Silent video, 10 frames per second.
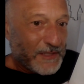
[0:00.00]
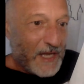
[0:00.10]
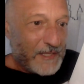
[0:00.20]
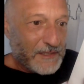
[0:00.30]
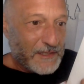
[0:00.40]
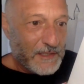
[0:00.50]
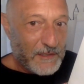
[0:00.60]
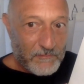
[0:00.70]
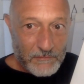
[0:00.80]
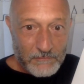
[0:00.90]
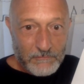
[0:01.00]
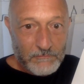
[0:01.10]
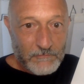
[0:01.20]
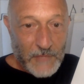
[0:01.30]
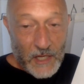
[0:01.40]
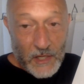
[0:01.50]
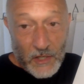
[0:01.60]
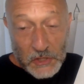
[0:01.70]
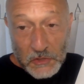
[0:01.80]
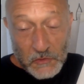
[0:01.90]
with dots in them. A lot of
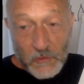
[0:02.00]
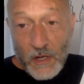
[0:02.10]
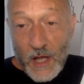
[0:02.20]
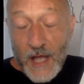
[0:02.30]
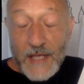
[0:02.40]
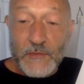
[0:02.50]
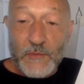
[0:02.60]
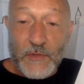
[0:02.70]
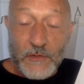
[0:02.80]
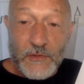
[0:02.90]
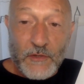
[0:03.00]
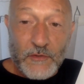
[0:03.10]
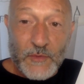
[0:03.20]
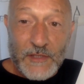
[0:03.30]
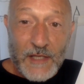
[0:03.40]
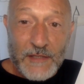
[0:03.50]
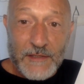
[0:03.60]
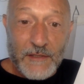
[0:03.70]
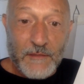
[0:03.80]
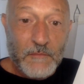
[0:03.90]
cartoonists draw eyes that are circles with
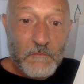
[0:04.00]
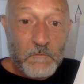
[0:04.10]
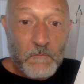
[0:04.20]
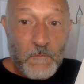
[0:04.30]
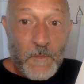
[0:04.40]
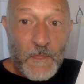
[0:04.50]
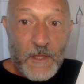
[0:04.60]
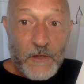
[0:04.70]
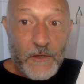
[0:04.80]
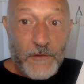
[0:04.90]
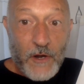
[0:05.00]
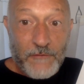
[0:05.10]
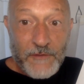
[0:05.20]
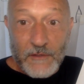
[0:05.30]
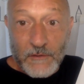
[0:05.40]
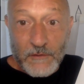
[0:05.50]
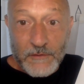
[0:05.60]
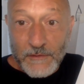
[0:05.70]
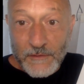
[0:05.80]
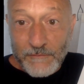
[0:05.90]
dots in them. You know, Garfield
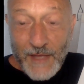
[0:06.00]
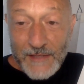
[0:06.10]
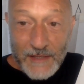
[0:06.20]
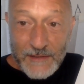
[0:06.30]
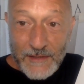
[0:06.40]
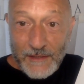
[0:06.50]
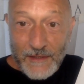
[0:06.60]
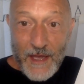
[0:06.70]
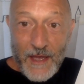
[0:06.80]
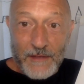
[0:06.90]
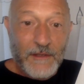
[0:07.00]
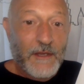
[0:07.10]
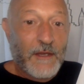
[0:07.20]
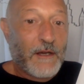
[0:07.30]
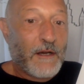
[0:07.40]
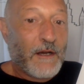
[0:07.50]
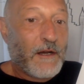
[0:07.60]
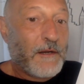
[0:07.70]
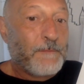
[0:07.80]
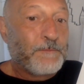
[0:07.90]
has eyes like that.
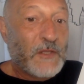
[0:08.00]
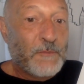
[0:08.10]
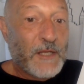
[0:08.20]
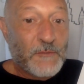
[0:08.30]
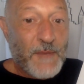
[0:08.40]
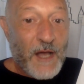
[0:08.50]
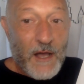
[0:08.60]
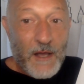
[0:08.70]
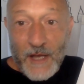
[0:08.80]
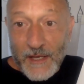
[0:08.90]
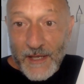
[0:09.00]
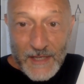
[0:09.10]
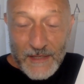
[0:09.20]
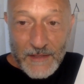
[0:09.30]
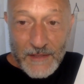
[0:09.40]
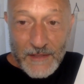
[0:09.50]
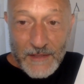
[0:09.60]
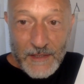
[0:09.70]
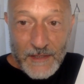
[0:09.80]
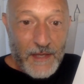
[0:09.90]
Spongebob kind of has eyes
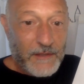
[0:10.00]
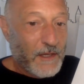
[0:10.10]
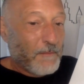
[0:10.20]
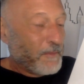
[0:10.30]
like that.